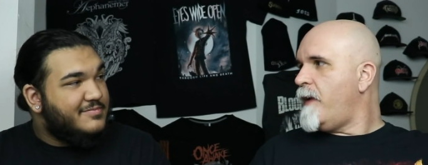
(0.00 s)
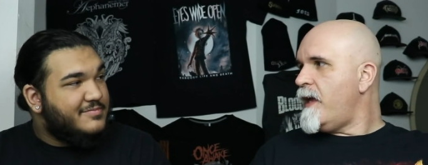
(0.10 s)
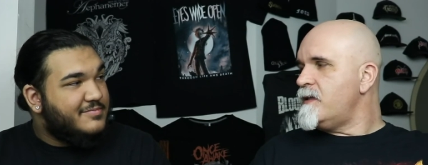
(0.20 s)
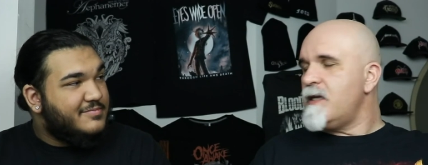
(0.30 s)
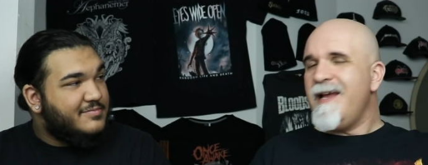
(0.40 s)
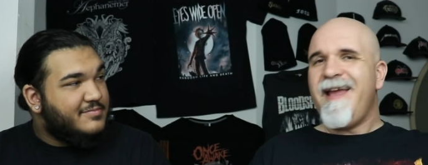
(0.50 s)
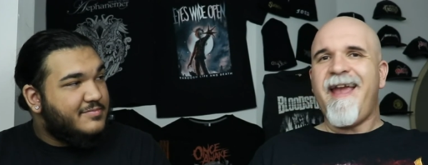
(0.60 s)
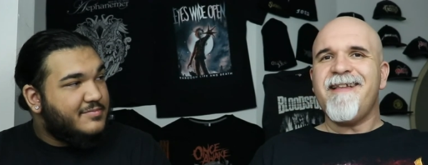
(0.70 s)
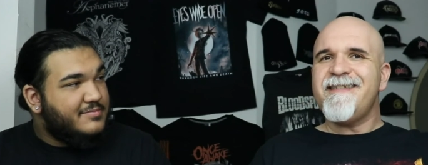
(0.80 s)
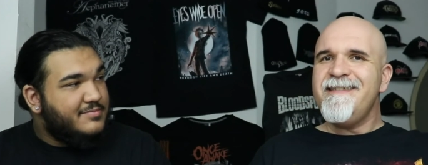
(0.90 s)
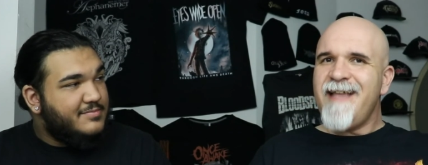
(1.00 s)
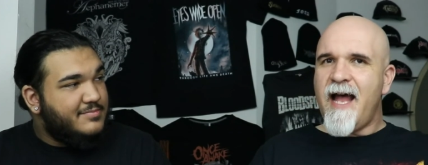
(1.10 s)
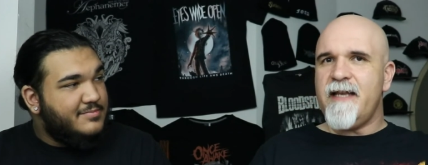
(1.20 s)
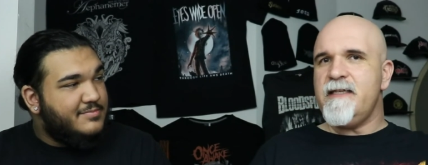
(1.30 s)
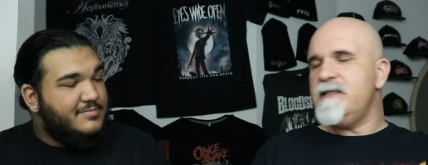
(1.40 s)
Speaker 1: bands, it's
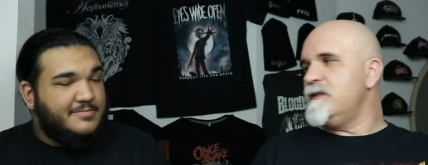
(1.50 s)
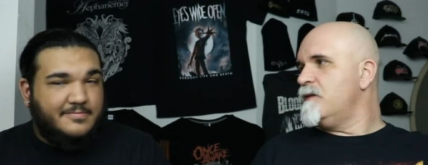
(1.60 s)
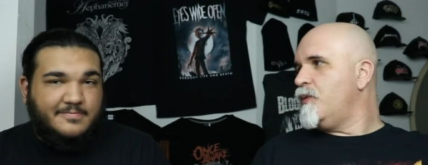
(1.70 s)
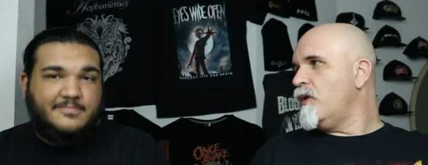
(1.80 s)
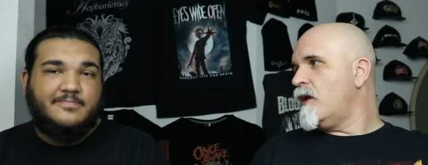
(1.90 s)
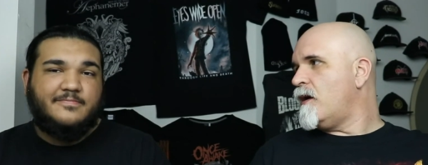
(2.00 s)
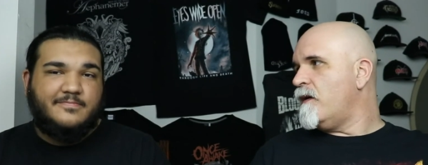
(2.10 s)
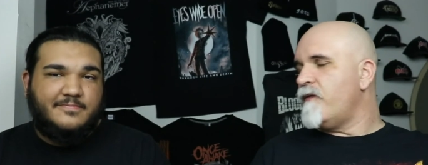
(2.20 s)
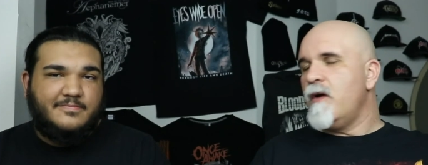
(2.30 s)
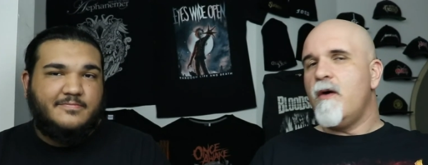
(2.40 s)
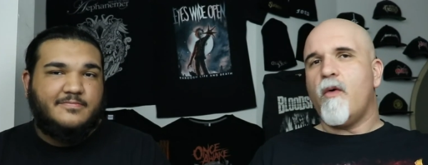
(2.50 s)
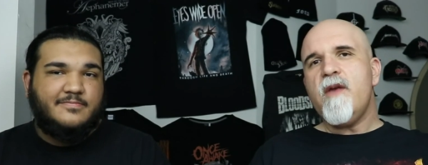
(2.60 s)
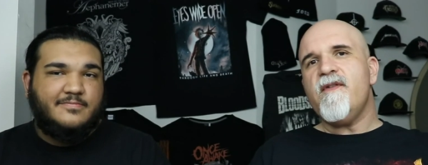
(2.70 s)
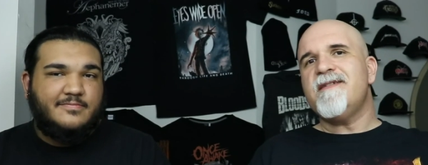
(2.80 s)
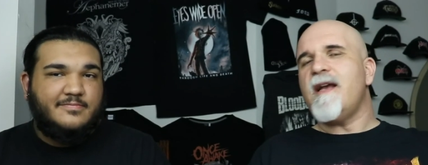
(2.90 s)
not easy to pull it off. Or
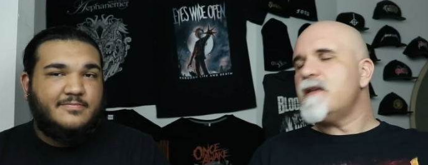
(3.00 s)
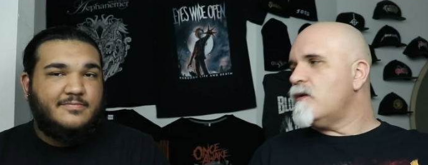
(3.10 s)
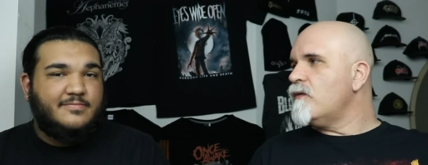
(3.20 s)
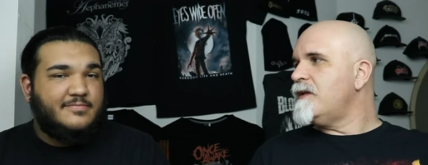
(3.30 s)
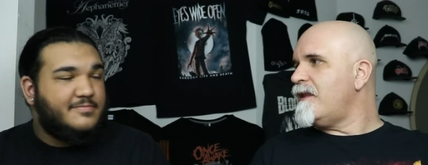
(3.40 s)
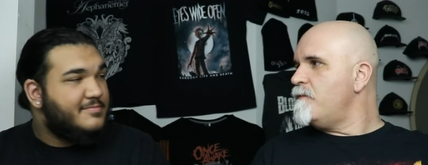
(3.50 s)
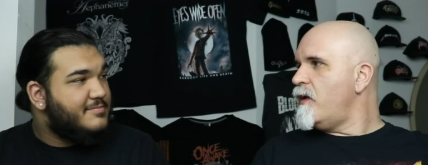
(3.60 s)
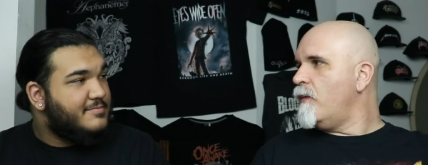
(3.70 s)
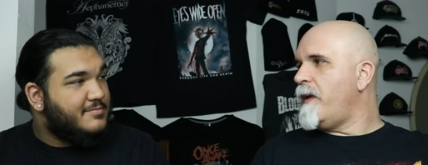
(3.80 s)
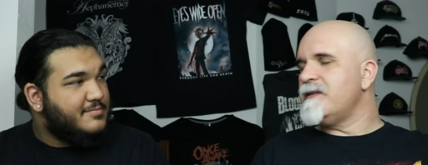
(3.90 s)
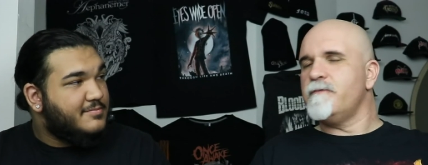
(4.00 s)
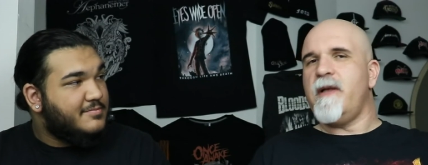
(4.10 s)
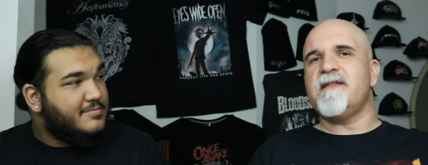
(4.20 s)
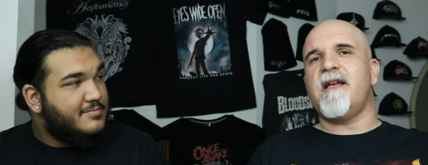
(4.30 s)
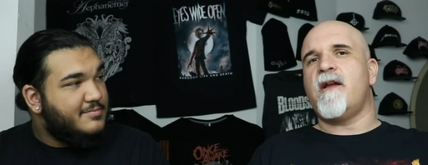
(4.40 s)
even technical death metal bands,
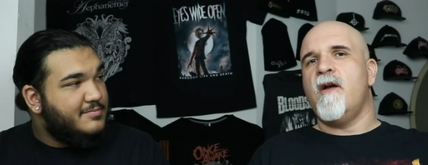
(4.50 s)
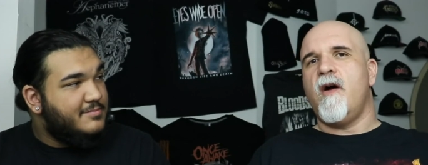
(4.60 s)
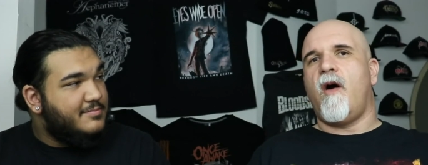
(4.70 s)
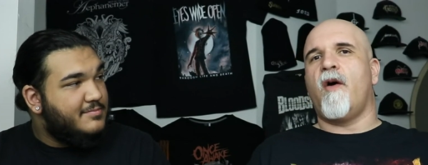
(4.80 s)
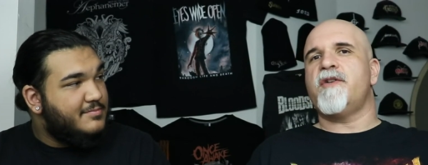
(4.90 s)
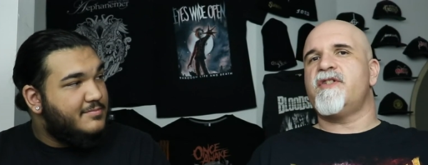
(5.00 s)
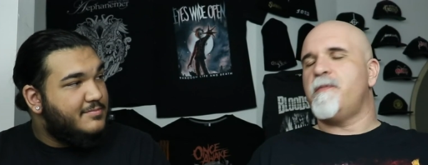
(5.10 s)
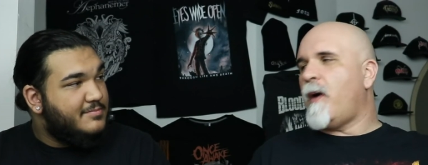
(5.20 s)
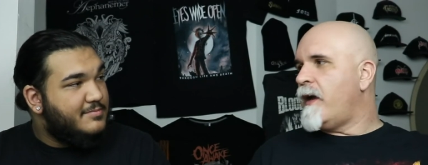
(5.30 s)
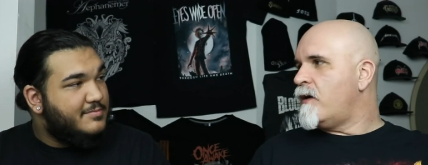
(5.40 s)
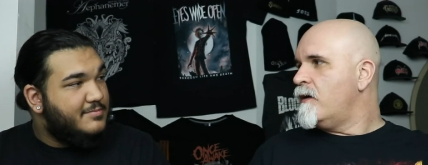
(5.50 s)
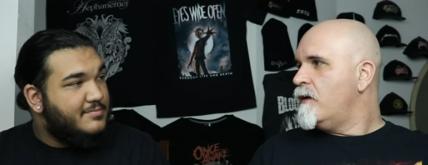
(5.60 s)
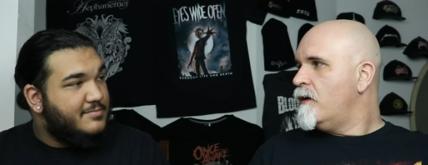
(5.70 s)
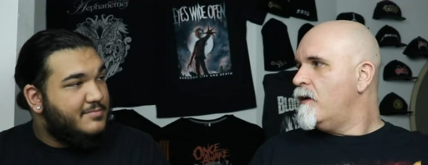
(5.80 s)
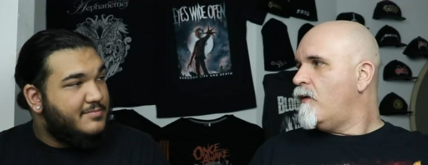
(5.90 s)
bands like Archspire
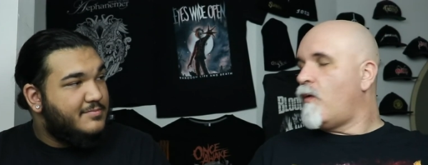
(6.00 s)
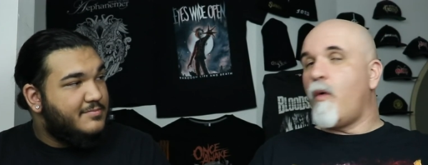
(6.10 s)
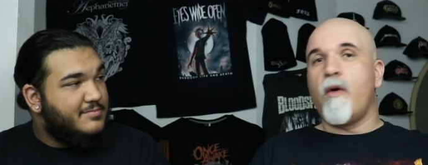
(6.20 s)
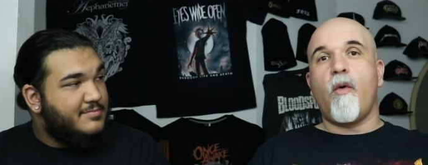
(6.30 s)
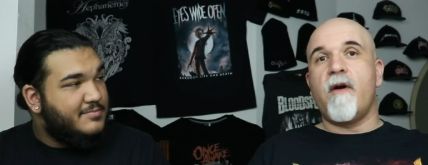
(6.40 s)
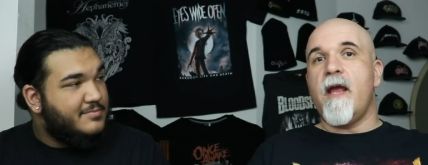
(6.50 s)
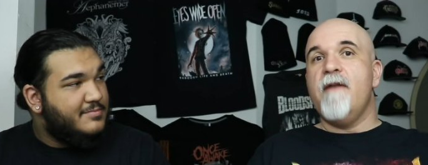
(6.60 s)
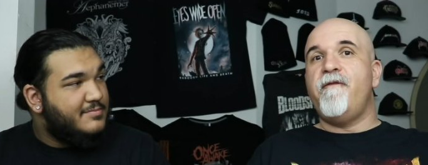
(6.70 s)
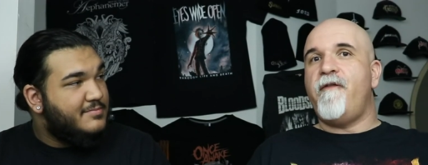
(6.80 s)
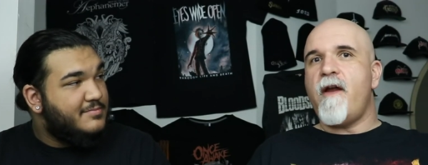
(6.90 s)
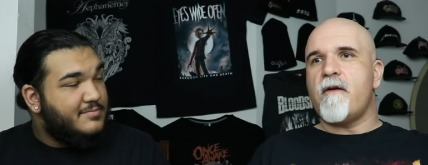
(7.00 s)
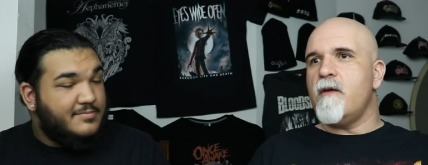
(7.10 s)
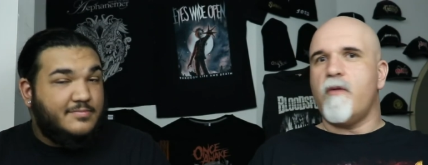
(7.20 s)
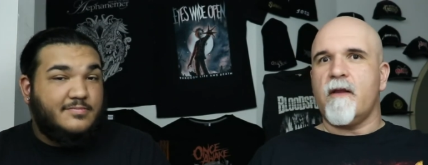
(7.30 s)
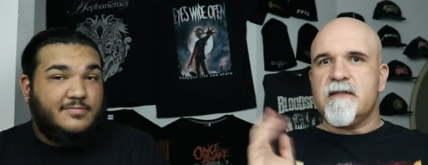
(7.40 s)
or or, or
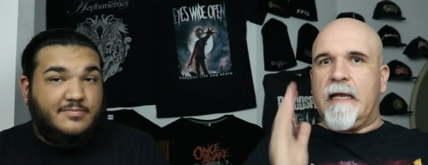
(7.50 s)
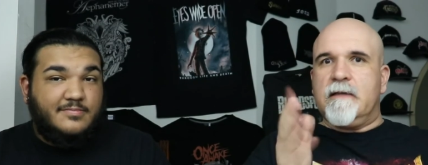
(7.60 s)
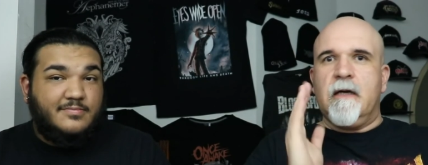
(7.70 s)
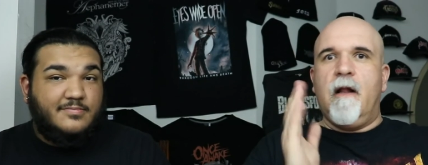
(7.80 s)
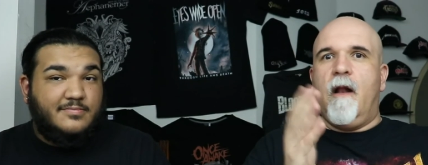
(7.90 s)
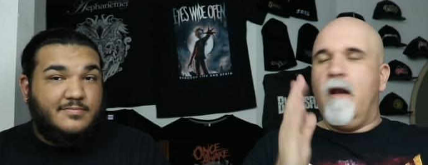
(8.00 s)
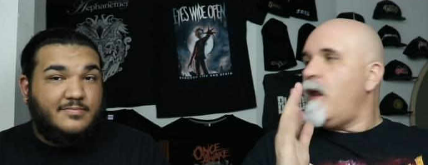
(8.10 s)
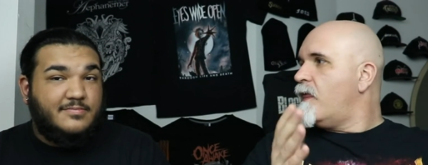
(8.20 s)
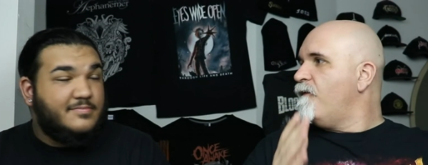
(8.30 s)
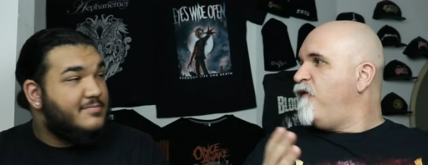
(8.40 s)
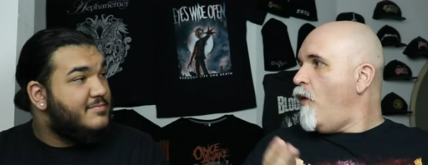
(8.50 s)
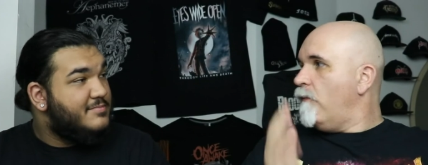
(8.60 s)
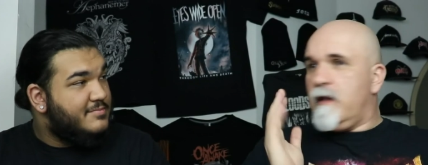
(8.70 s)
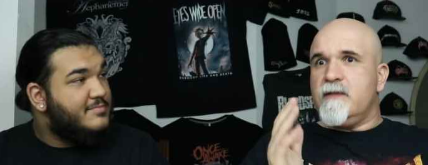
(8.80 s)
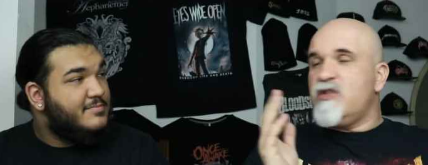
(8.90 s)
Inferi, where it's like like the volt
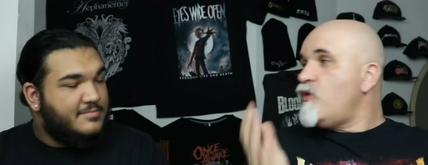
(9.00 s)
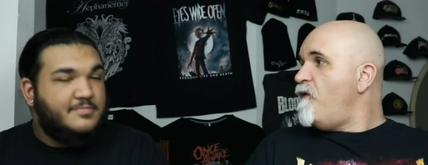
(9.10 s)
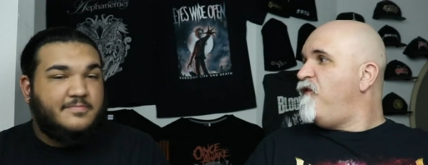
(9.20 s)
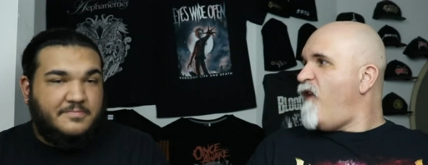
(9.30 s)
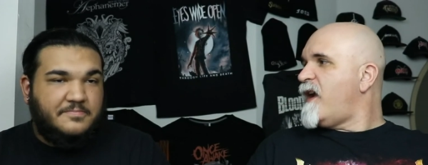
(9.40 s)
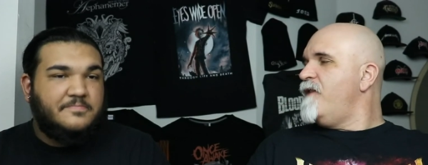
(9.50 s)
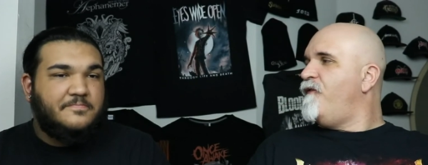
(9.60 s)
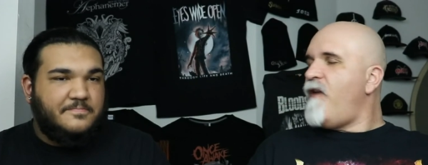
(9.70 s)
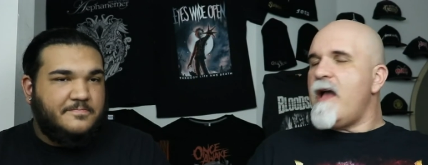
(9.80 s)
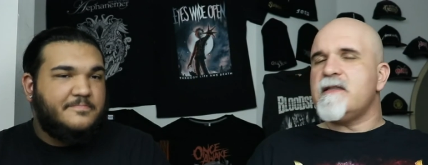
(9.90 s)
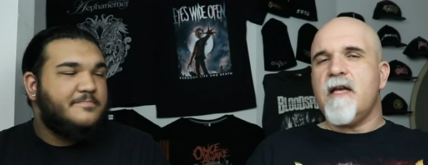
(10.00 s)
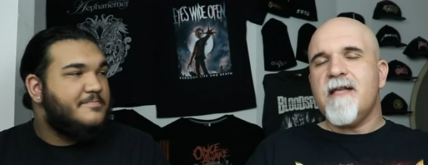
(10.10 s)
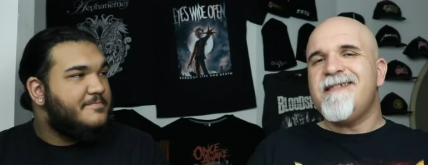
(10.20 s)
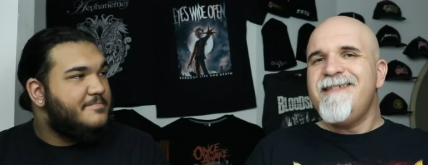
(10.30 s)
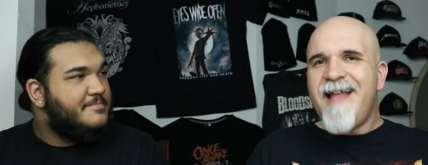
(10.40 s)
like so fucking fast.
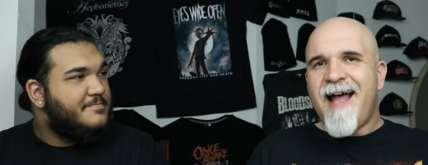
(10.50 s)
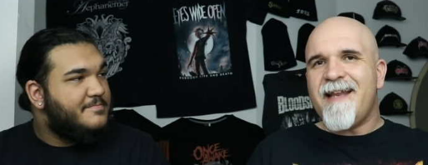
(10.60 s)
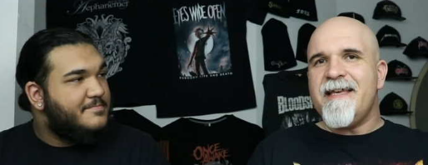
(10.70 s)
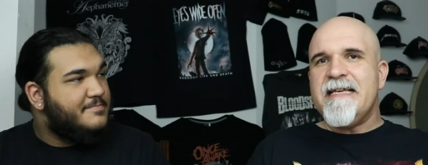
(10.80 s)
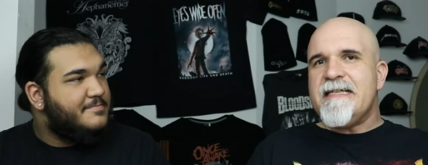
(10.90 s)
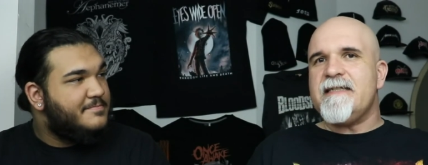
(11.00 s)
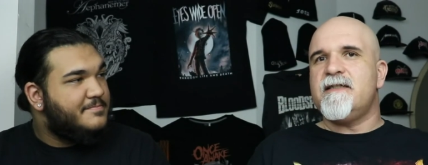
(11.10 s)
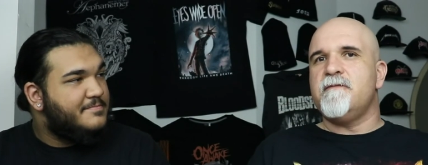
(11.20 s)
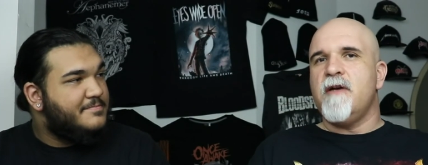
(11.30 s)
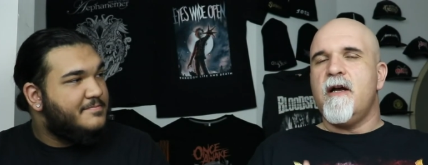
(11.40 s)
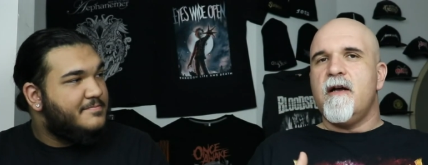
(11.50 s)
It's not easy to